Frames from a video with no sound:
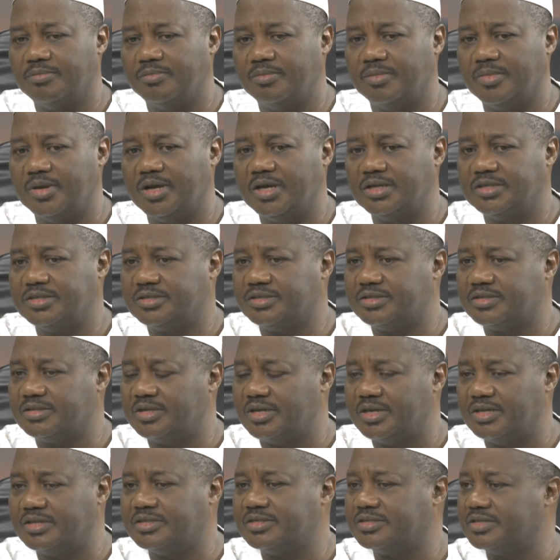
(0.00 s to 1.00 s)

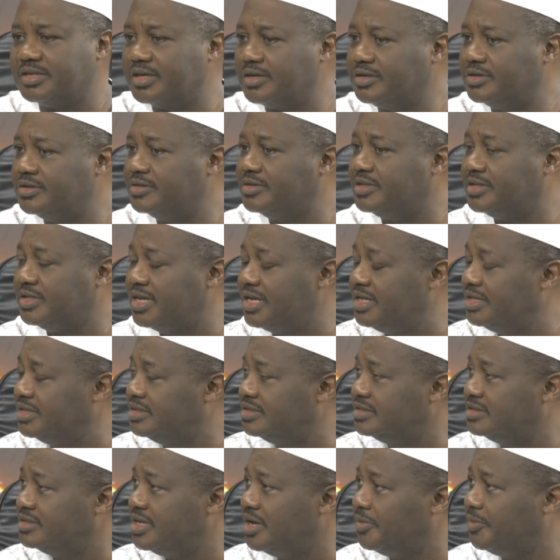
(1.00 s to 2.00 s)
it's a good thing
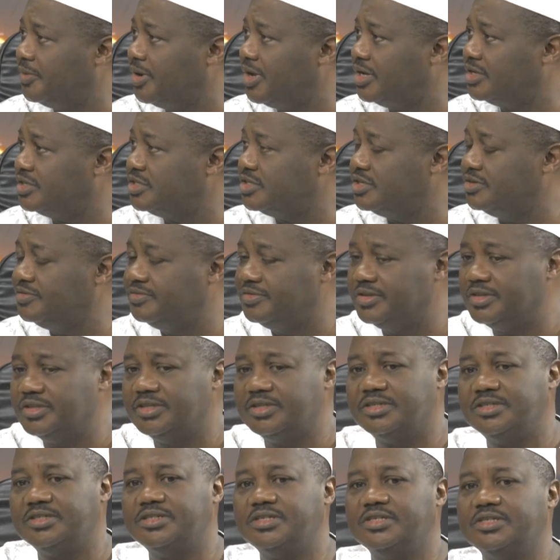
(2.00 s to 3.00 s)
that we're achieving,
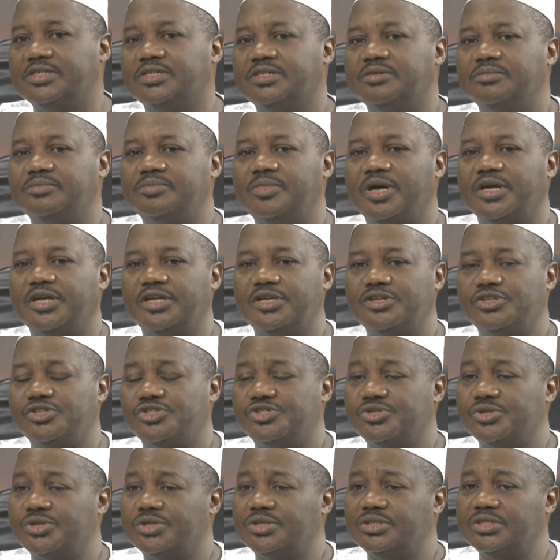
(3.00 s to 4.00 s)
making
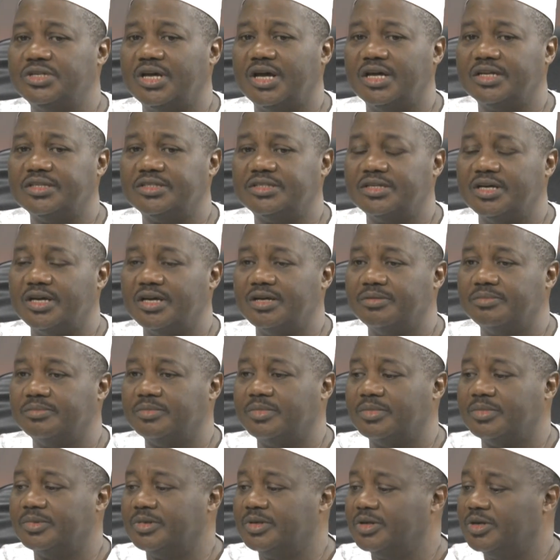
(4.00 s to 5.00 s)
sure that
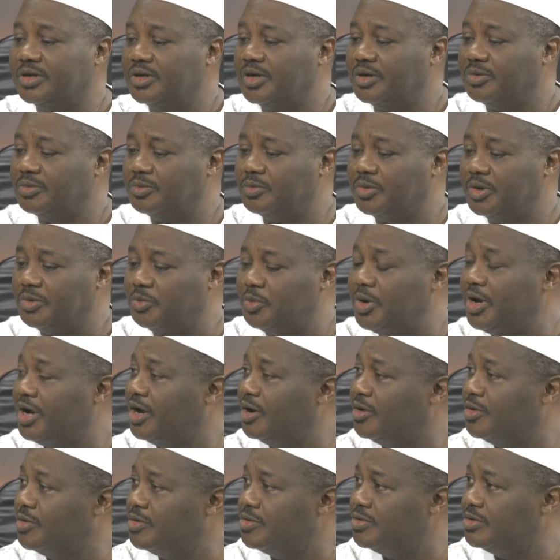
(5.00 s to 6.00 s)
we're
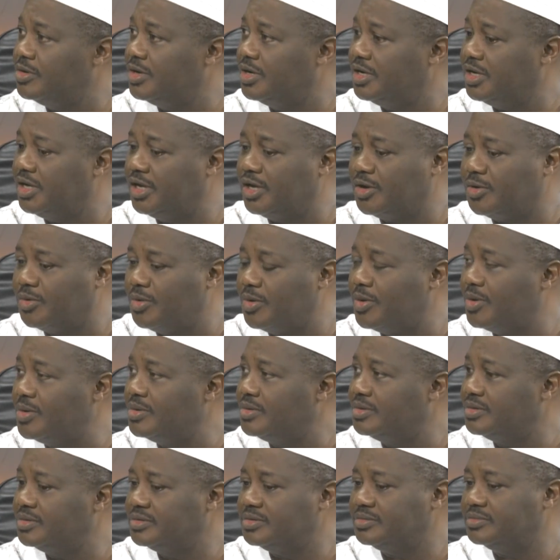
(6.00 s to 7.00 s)
all equal
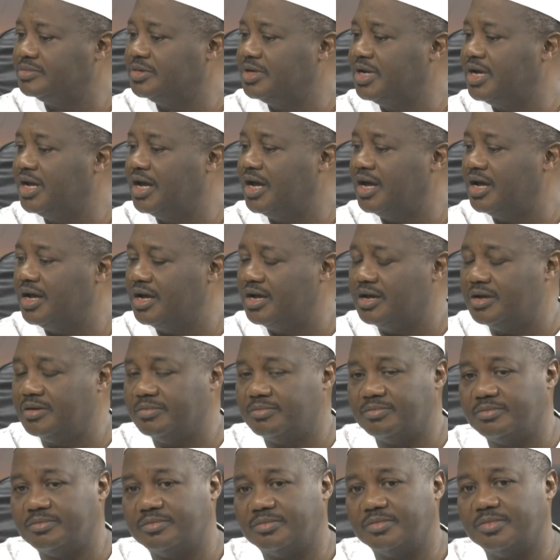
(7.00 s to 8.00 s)

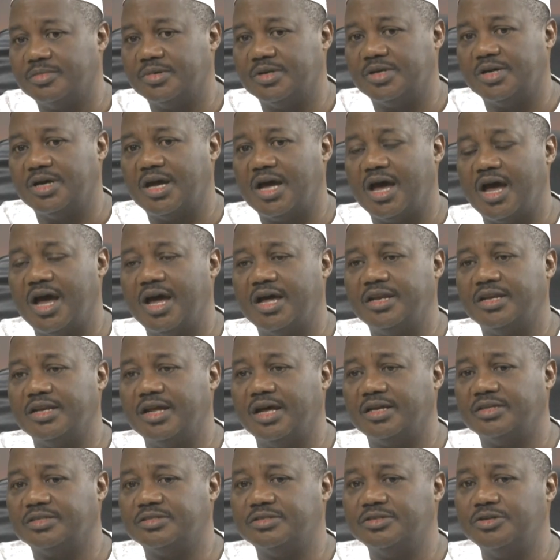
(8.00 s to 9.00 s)
and that
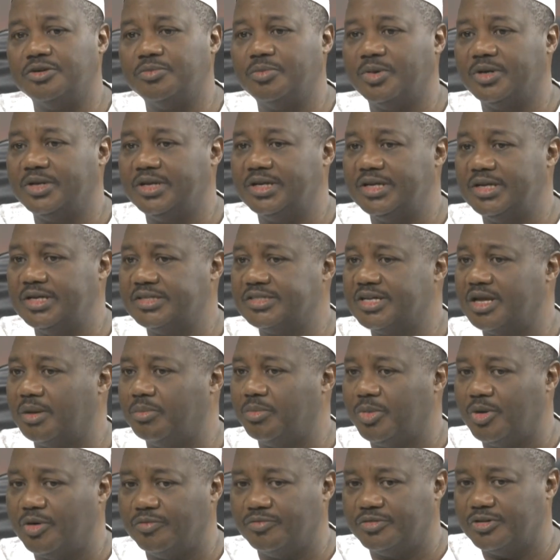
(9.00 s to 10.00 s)
nobody is
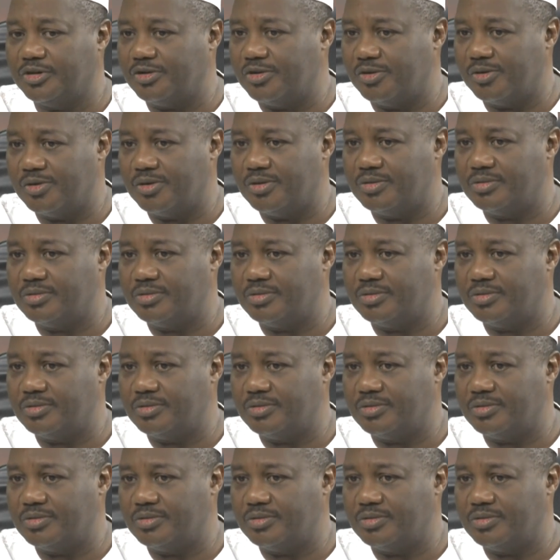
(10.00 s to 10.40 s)
above the law.